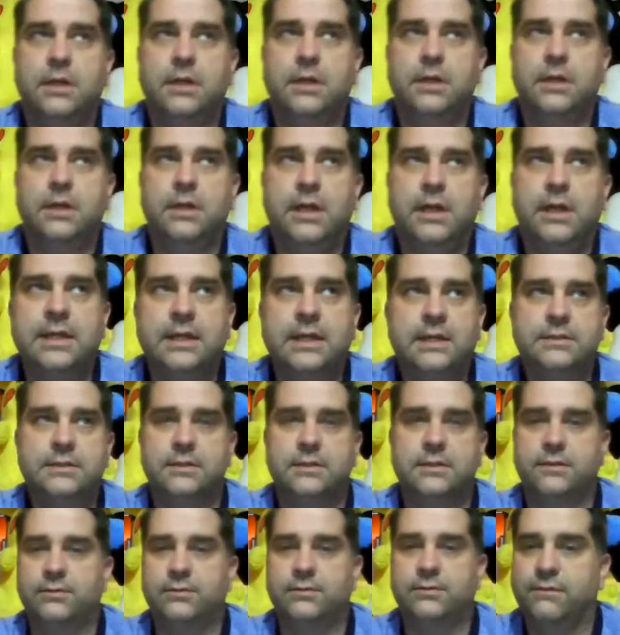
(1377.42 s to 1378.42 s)
I
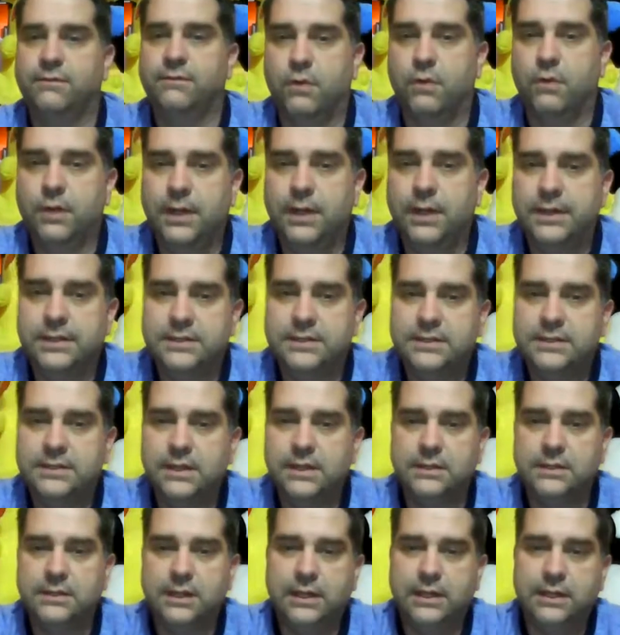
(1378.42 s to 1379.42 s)
can get to 3 or 4,
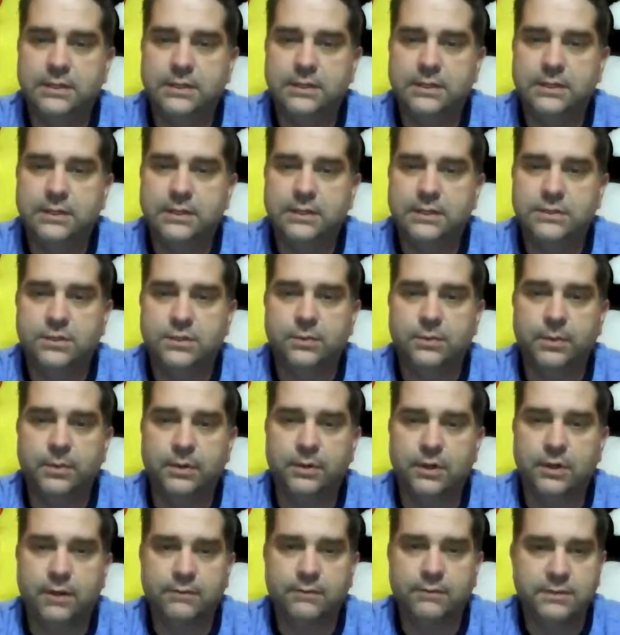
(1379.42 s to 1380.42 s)
like you said, and then I get
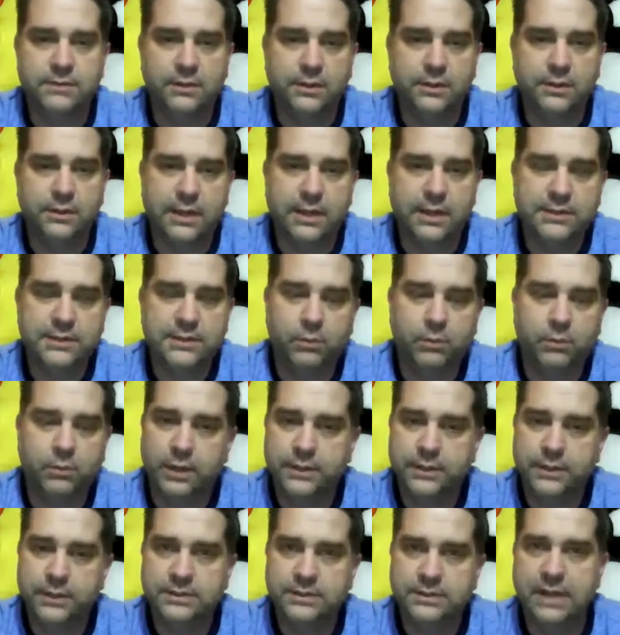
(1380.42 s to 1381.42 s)
super nervous on the last one.
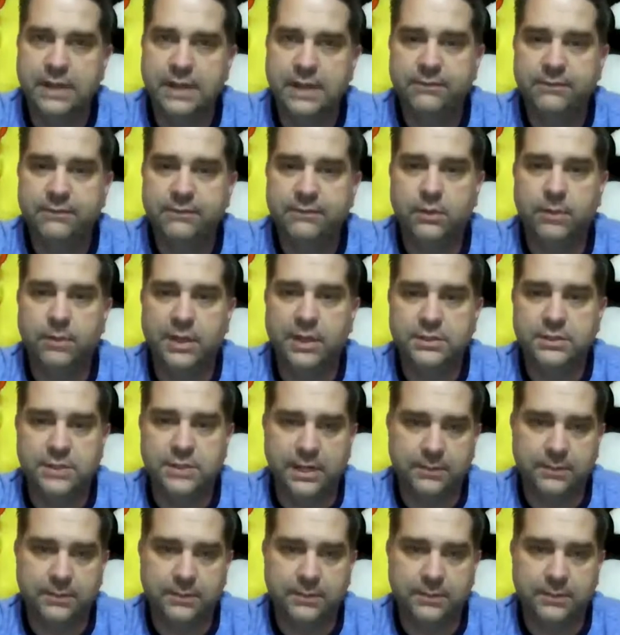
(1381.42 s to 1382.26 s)
It's definitely on my jackpot